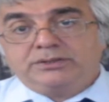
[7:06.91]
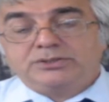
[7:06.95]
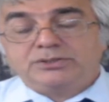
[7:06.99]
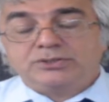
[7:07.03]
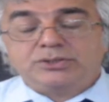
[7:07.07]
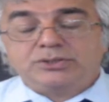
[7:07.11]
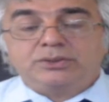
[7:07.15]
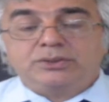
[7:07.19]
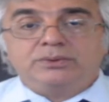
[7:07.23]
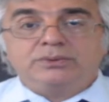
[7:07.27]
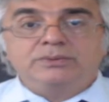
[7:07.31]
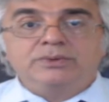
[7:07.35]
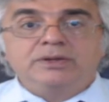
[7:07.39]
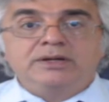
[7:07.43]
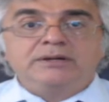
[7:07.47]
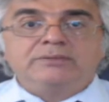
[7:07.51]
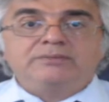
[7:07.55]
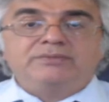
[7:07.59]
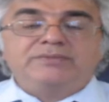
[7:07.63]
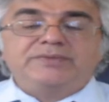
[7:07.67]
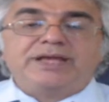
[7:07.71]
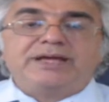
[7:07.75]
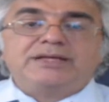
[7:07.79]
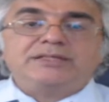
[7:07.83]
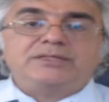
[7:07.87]
So
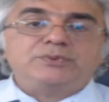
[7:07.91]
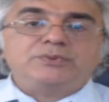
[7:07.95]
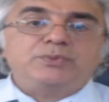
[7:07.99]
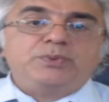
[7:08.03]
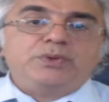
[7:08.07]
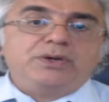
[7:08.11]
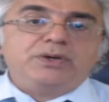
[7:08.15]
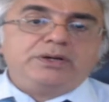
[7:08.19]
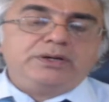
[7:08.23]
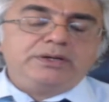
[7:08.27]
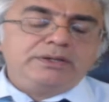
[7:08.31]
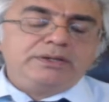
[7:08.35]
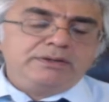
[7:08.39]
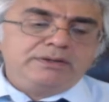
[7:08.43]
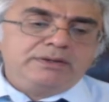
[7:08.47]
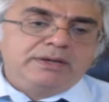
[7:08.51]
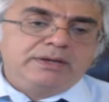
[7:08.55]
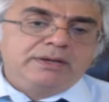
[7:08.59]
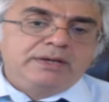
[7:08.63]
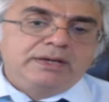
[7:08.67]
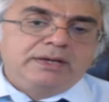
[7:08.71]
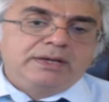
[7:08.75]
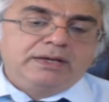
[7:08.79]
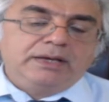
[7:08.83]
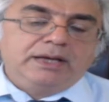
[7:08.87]
that's why
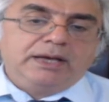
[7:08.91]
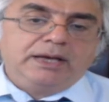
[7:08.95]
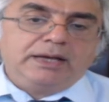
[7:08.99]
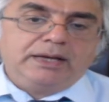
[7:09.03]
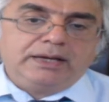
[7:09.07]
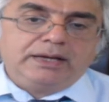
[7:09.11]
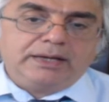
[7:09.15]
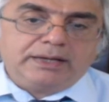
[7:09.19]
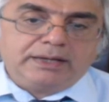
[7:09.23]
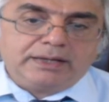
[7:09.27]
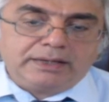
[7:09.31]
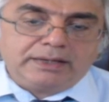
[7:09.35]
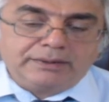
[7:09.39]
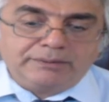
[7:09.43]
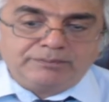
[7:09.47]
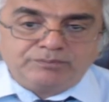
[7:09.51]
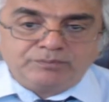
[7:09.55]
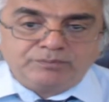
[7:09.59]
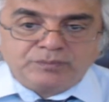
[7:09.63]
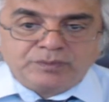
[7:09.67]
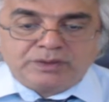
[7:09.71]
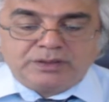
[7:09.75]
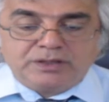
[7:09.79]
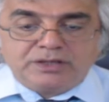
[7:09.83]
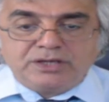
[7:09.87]

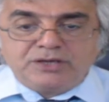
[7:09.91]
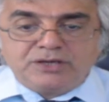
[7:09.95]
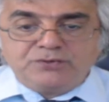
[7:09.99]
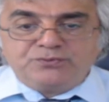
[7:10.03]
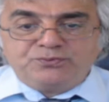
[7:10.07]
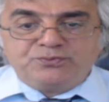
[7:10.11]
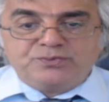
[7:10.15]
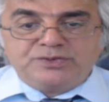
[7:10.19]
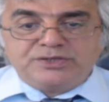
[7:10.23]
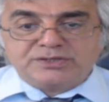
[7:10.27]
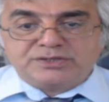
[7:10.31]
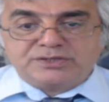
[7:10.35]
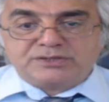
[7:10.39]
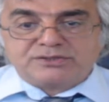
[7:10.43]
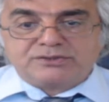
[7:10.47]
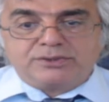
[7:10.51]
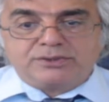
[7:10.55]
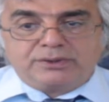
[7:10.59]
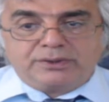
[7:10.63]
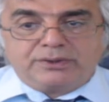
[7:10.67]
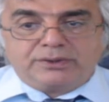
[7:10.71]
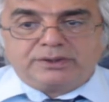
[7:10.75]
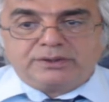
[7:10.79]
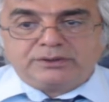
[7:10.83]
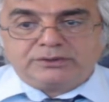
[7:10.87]
if we
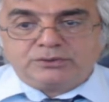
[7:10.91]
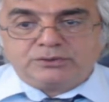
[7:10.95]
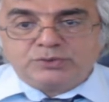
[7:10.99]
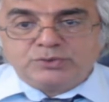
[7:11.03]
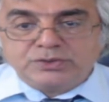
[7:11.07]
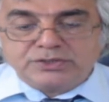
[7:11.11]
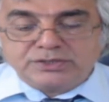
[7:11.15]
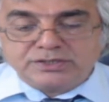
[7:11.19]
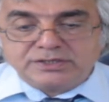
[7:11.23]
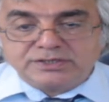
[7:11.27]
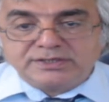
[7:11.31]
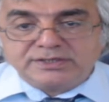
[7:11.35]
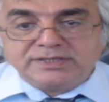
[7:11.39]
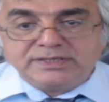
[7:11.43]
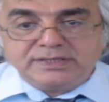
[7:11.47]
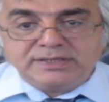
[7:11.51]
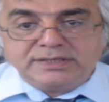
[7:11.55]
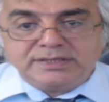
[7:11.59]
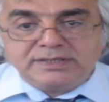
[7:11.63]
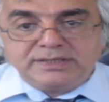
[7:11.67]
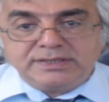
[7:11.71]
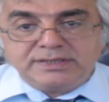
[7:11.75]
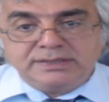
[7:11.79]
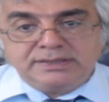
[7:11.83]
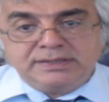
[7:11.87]
start to
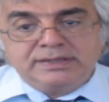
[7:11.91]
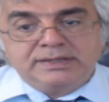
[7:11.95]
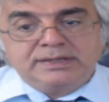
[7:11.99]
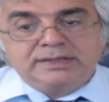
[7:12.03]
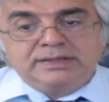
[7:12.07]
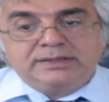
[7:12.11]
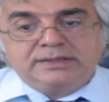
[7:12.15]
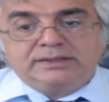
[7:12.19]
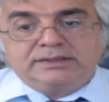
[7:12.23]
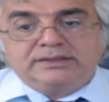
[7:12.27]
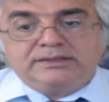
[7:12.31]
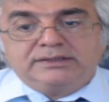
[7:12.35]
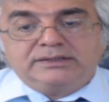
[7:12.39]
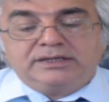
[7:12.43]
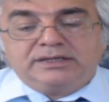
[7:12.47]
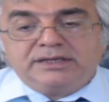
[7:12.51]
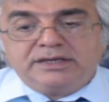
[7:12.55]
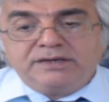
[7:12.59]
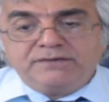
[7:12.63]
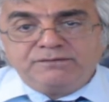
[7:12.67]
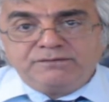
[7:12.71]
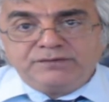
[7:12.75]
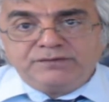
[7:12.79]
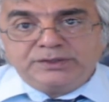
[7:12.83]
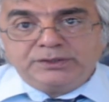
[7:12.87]
see the
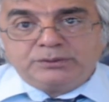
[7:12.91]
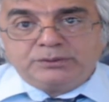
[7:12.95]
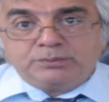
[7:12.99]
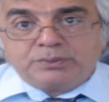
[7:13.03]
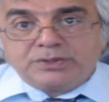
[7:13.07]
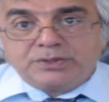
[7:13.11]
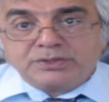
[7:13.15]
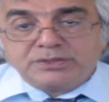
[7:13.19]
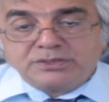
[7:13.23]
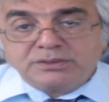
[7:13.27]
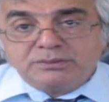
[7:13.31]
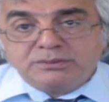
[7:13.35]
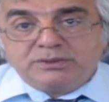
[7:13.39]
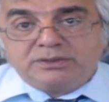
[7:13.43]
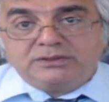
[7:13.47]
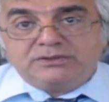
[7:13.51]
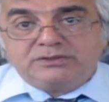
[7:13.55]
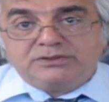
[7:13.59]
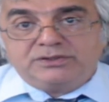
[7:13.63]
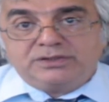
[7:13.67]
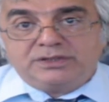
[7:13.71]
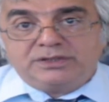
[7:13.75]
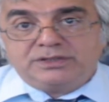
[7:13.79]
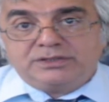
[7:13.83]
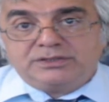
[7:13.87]
infinite
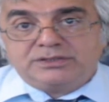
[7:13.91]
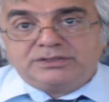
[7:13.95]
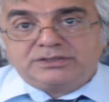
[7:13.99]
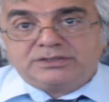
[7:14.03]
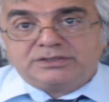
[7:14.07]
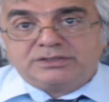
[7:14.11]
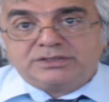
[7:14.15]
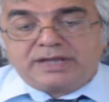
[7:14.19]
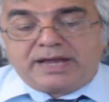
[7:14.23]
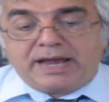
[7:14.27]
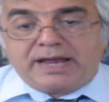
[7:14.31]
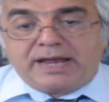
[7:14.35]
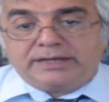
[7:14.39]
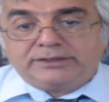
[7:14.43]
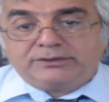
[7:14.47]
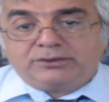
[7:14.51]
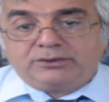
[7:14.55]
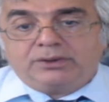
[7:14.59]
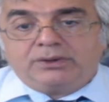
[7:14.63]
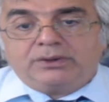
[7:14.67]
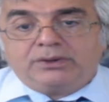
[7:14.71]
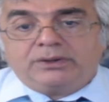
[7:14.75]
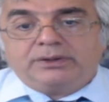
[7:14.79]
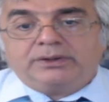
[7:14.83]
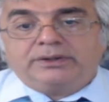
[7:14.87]
possibilities that
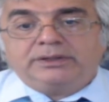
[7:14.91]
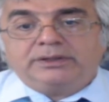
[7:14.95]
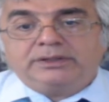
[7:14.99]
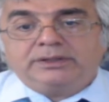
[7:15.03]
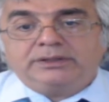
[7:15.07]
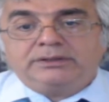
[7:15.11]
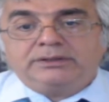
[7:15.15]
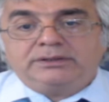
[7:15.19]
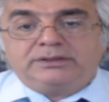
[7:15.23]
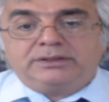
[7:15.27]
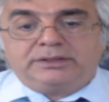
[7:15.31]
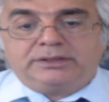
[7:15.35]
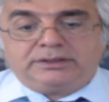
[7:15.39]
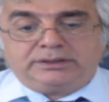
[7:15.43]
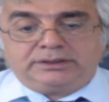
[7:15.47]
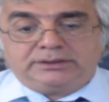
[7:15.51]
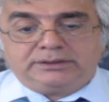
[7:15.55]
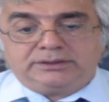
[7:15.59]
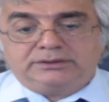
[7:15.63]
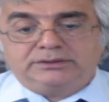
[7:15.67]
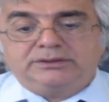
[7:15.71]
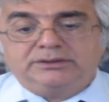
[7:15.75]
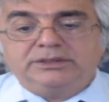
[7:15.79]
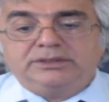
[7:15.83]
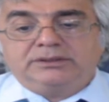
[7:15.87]
are in the
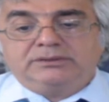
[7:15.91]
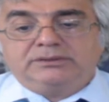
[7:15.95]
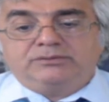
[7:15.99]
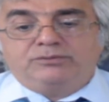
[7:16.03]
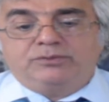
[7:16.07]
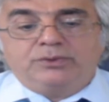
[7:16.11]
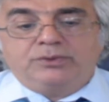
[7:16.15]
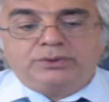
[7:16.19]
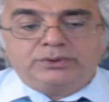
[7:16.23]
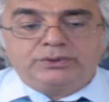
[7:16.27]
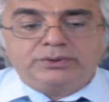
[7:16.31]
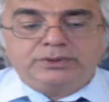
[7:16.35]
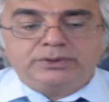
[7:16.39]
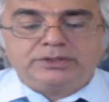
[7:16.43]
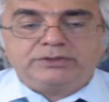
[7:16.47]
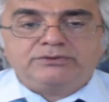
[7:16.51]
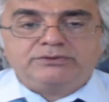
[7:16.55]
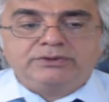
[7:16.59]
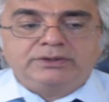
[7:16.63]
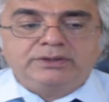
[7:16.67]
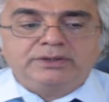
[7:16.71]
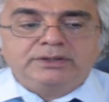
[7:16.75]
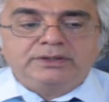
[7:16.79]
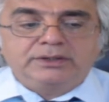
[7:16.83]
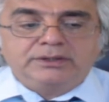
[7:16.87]
real
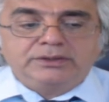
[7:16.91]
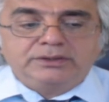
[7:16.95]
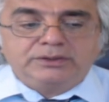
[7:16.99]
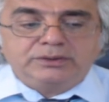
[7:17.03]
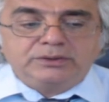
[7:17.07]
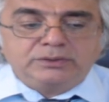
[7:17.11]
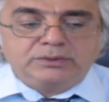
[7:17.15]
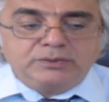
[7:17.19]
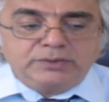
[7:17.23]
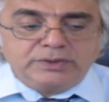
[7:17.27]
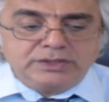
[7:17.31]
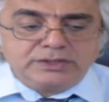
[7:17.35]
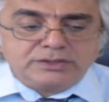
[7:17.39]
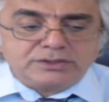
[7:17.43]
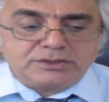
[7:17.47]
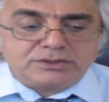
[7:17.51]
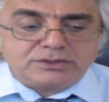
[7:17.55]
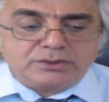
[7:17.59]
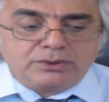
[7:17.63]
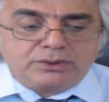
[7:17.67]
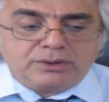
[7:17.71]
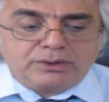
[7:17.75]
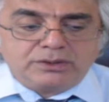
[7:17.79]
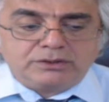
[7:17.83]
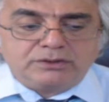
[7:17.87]
world, we
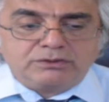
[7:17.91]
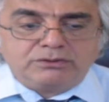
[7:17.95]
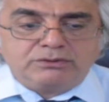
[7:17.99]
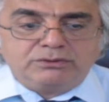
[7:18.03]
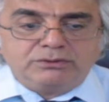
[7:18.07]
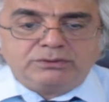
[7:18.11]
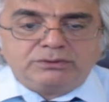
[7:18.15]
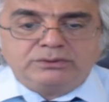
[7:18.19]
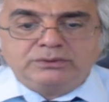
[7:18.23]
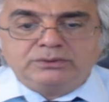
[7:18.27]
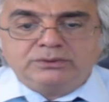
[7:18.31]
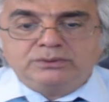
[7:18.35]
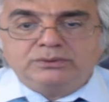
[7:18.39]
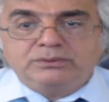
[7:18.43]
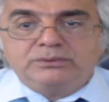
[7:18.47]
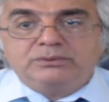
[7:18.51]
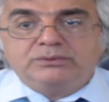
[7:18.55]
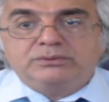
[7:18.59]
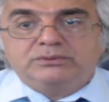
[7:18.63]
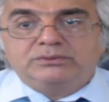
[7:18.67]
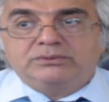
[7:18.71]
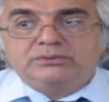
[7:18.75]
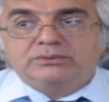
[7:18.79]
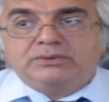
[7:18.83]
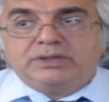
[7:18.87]
start to
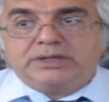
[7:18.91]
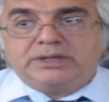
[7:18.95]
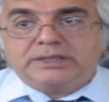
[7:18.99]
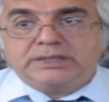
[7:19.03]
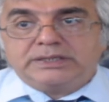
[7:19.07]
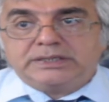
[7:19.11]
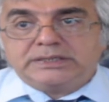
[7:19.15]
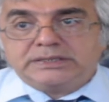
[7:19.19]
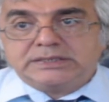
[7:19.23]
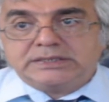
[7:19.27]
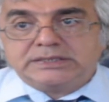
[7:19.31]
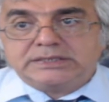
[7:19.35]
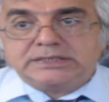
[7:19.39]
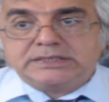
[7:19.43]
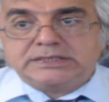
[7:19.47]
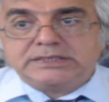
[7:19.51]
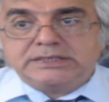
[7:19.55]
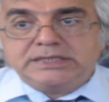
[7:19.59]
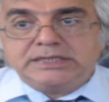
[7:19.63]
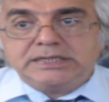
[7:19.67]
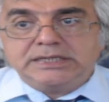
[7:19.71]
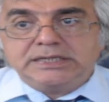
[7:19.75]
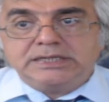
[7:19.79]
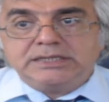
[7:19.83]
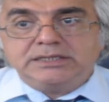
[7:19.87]

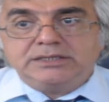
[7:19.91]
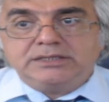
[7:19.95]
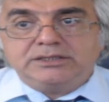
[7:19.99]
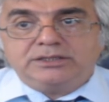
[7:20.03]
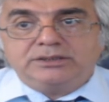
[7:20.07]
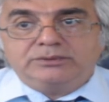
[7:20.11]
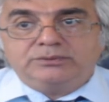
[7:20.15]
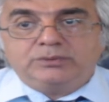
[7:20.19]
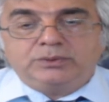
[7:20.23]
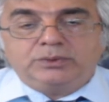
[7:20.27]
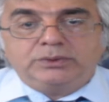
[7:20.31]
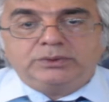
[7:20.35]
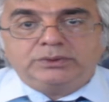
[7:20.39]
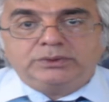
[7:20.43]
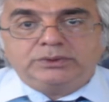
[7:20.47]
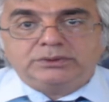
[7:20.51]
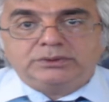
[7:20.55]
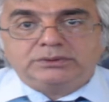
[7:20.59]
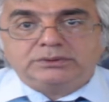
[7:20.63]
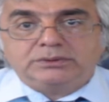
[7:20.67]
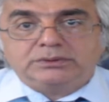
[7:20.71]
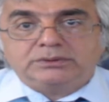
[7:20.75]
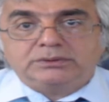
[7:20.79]
see the world,